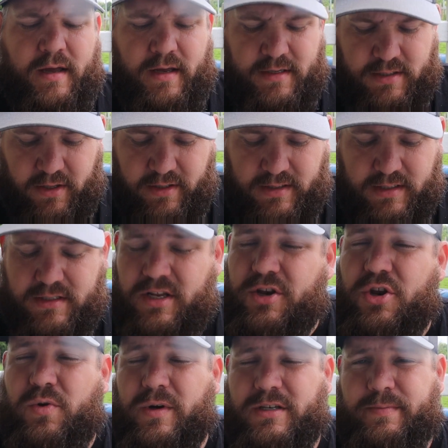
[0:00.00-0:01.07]
So this is a
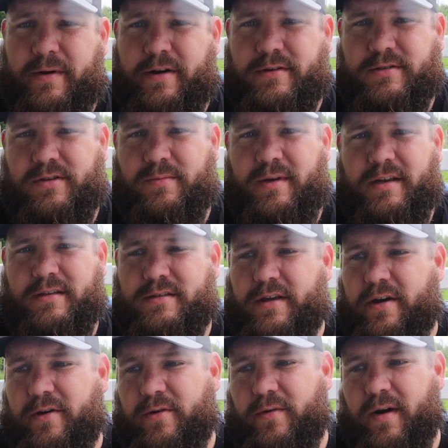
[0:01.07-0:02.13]
new experience to me.
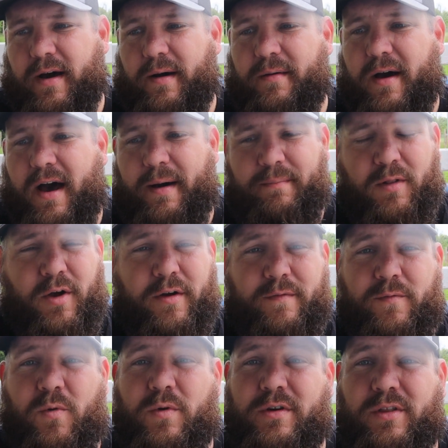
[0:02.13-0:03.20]
So I'm looking
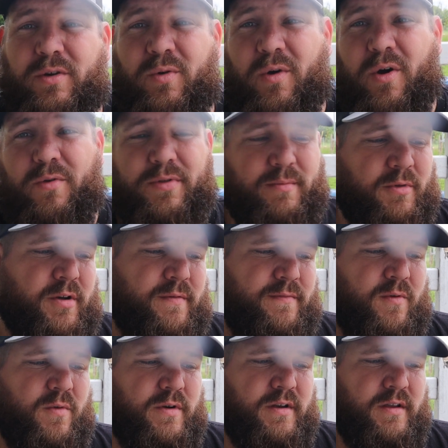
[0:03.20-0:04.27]
forward to the growth. I'm looking
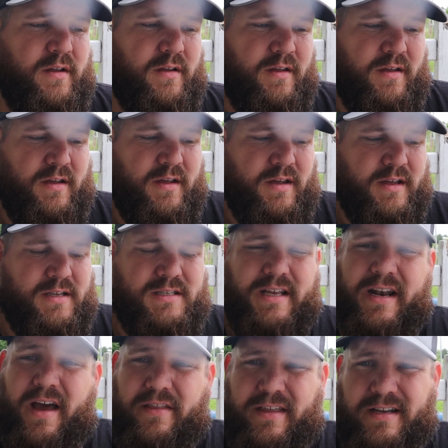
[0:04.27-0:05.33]
forward to
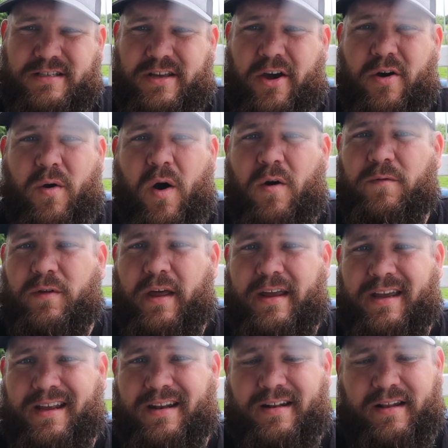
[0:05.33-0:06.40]
seeing how things go. Hopefully I
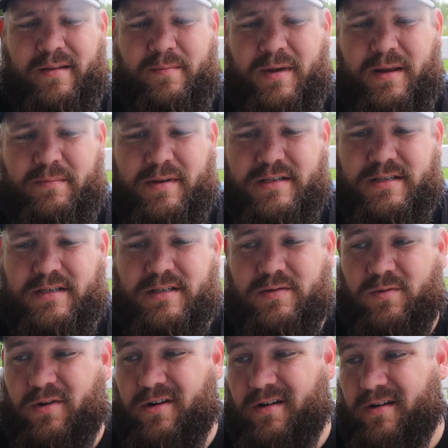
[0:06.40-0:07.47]
can get into the meat business
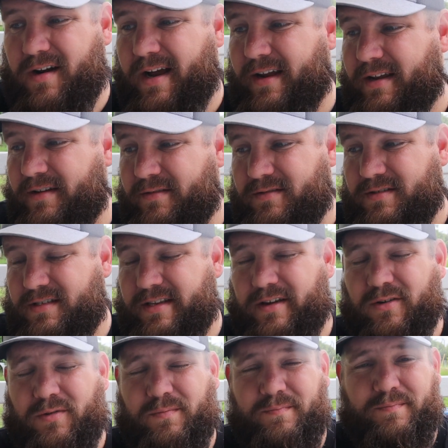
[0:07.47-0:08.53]
where I could
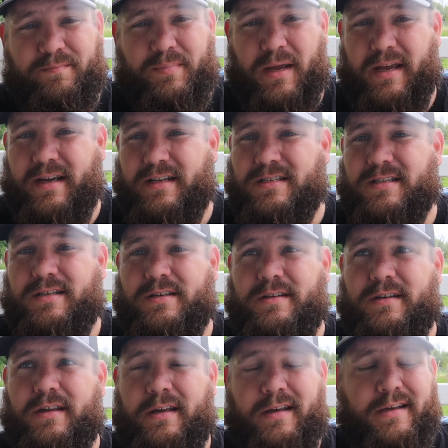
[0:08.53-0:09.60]
sell pigs
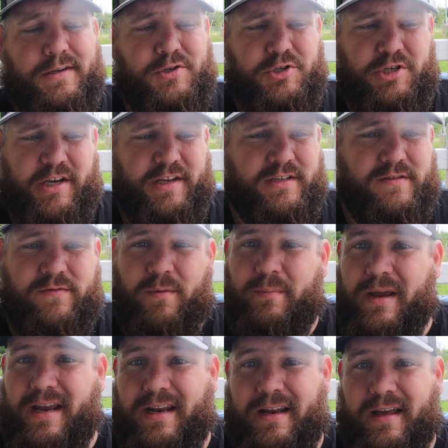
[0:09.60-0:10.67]
and chickens for
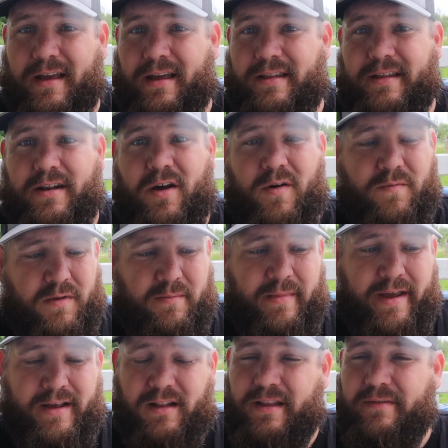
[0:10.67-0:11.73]
meat, and then hopefully
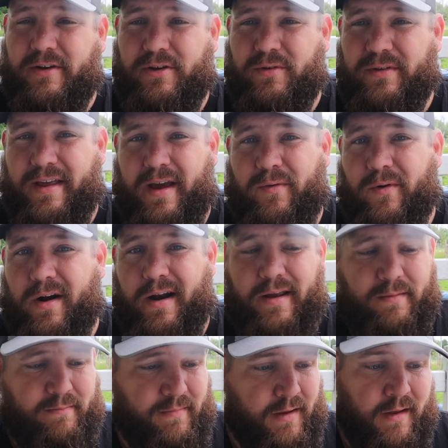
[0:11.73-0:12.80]
make a living doing that, where I
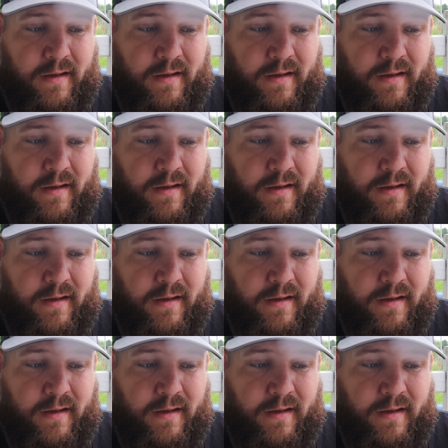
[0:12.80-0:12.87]
could